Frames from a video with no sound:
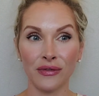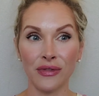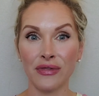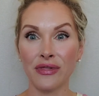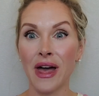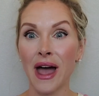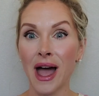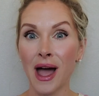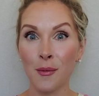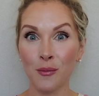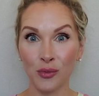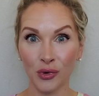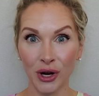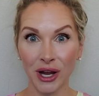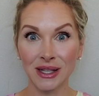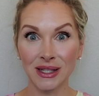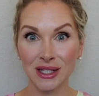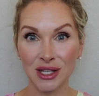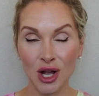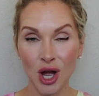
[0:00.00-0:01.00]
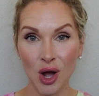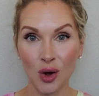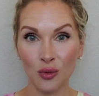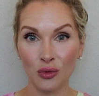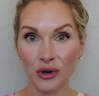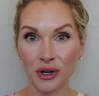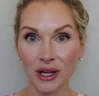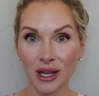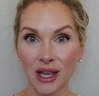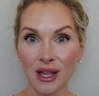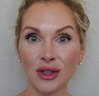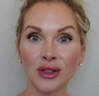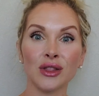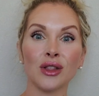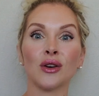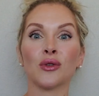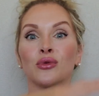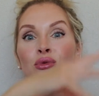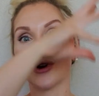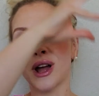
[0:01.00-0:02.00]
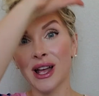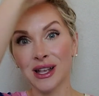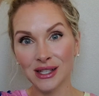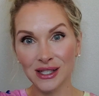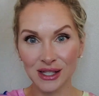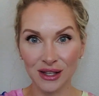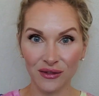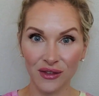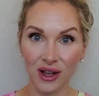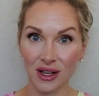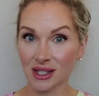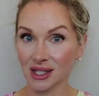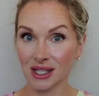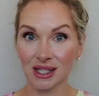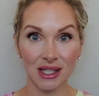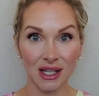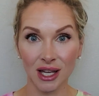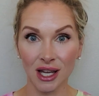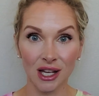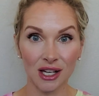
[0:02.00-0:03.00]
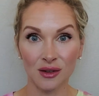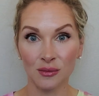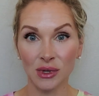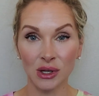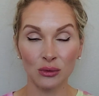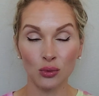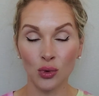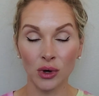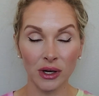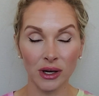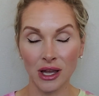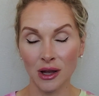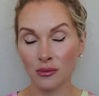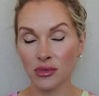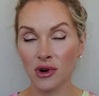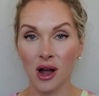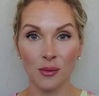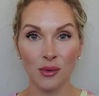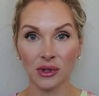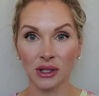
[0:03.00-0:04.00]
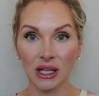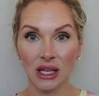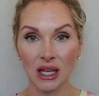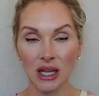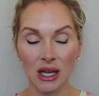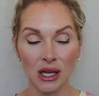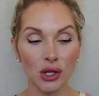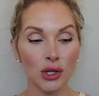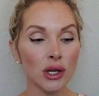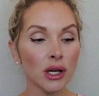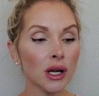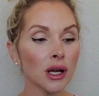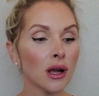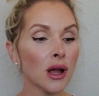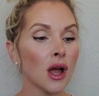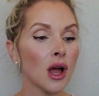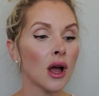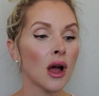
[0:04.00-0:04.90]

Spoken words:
that brain's not working, the rest of us isn't going to be working properly either.